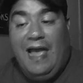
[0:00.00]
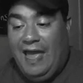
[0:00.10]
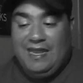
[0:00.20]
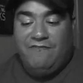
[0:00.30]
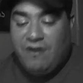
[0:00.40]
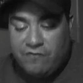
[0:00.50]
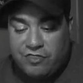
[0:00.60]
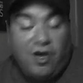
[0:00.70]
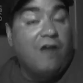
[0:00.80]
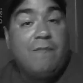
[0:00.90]
And I've never
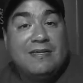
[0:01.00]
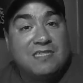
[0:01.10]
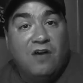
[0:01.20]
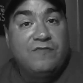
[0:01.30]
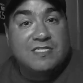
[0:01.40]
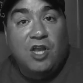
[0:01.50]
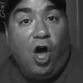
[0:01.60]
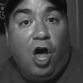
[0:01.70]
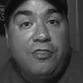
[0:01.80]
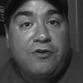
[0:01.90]
thought of myself as an
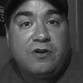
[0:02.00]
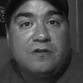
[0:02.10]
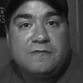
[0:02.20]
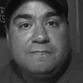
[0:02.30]
author.